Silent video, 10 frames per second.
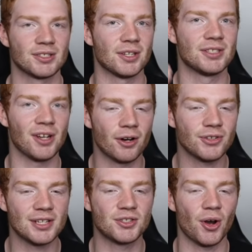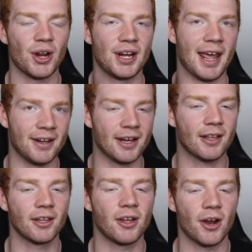So DeAndre Jordan and
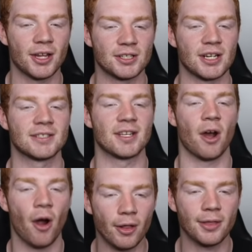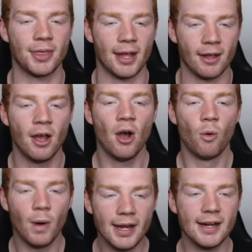Nikola Jokic is the only thing
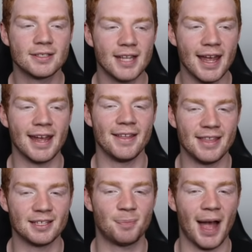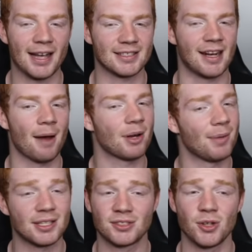we need to see in these packs and I'm going
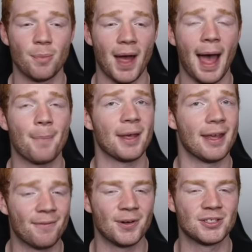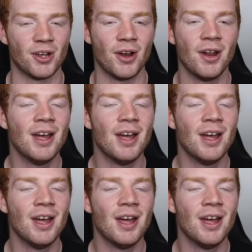to be super happy if we do.